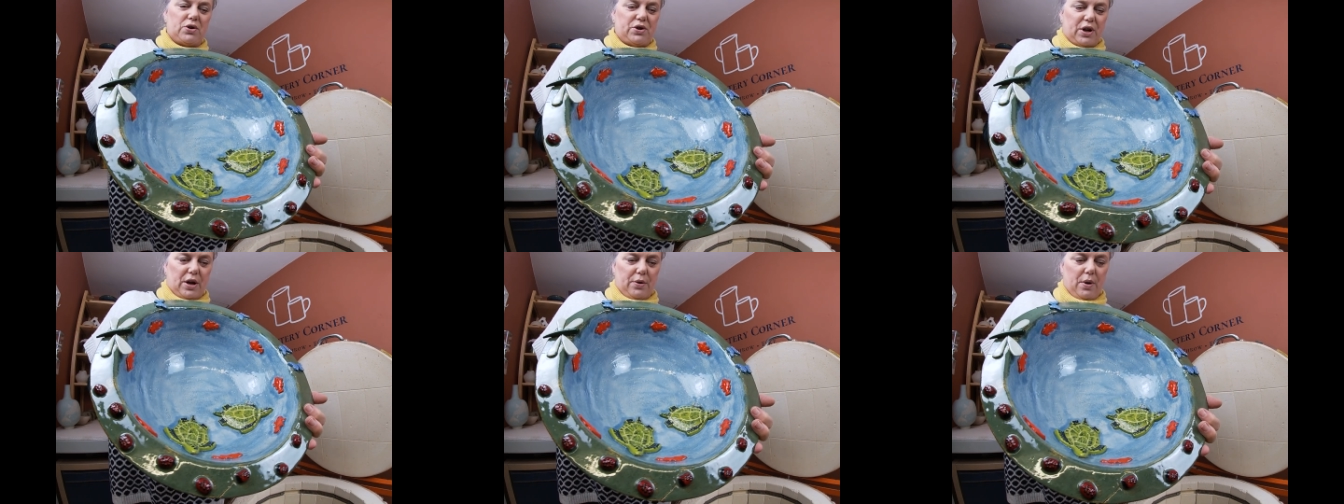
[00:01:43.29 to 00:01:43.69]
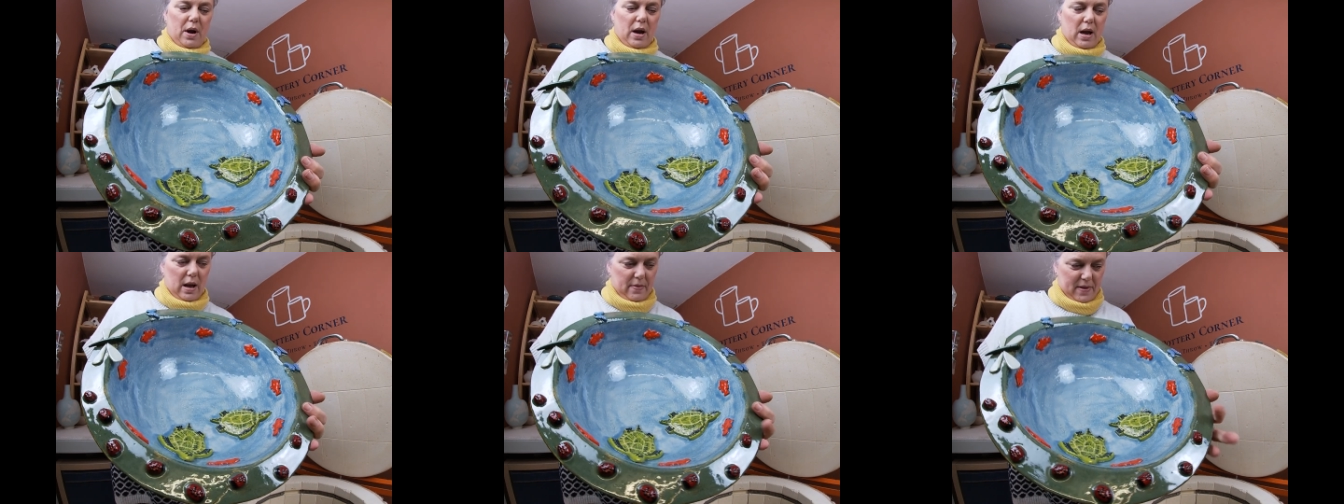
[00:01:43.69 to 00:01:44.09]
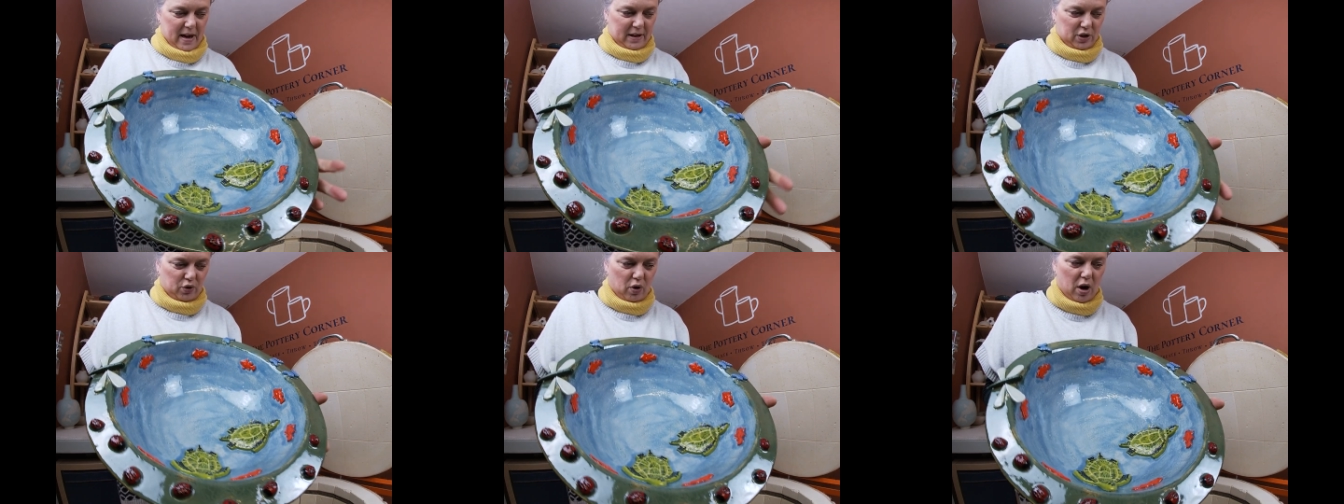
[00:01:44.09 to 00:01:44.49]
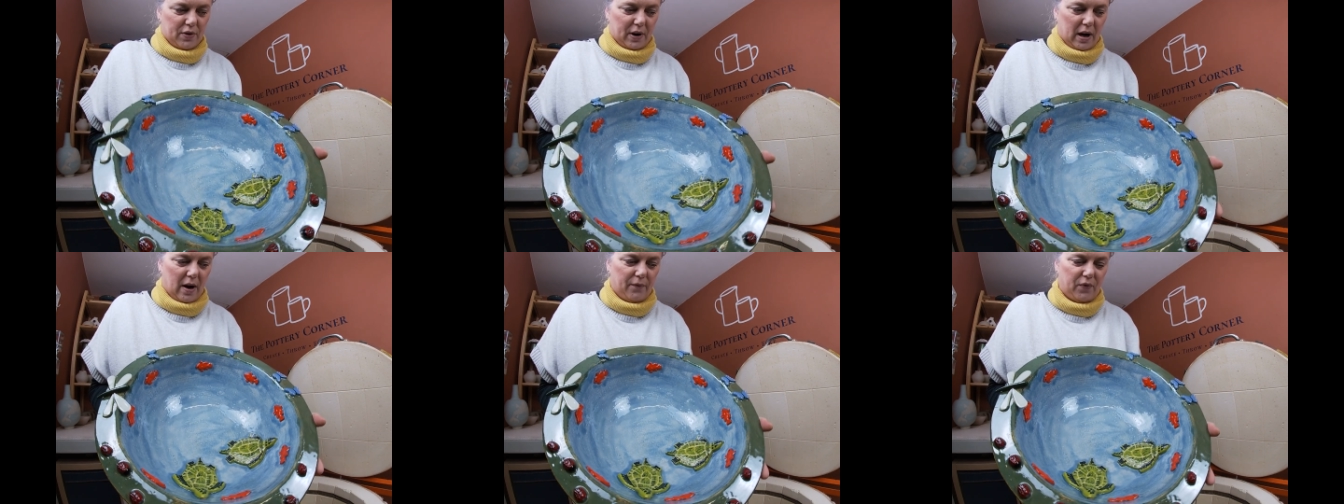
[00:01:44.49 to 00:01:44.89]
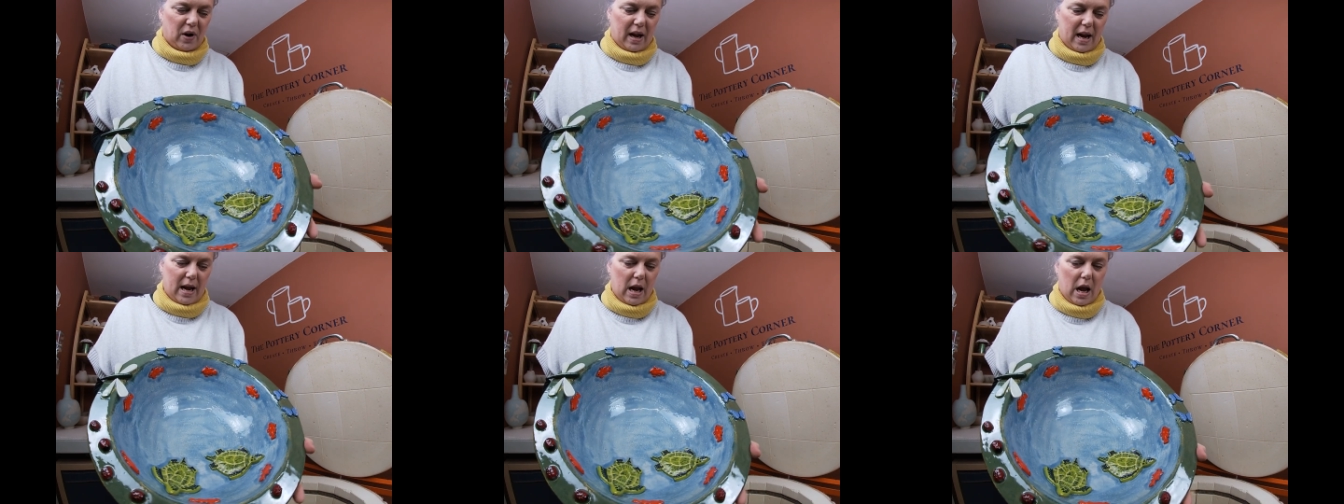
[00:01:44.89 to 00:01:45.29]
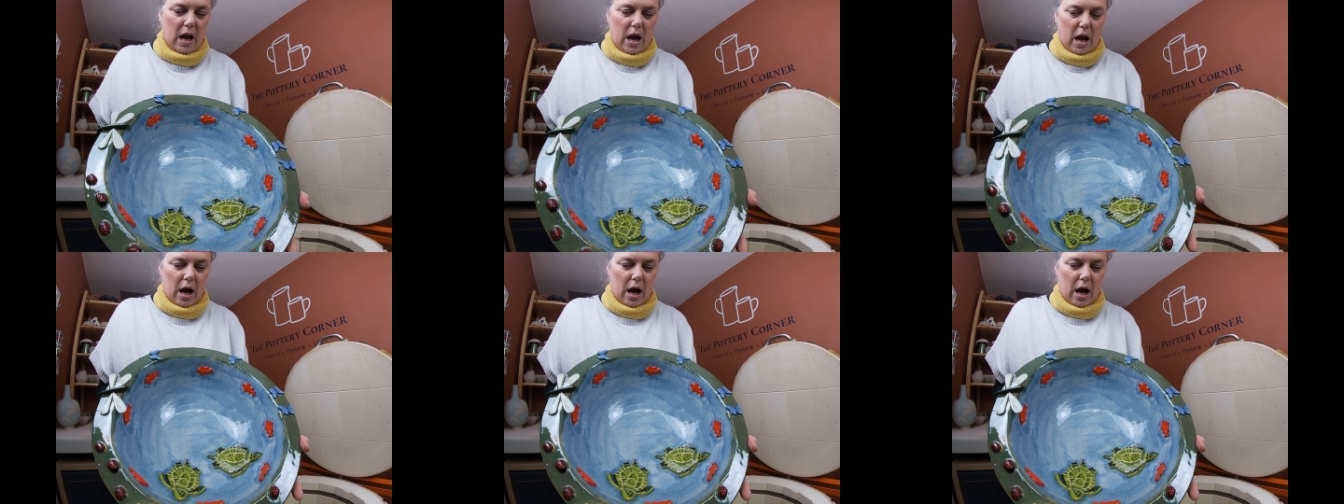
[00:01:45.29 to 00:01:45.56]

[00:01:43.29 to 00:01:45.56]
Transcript: so that's rather lovely.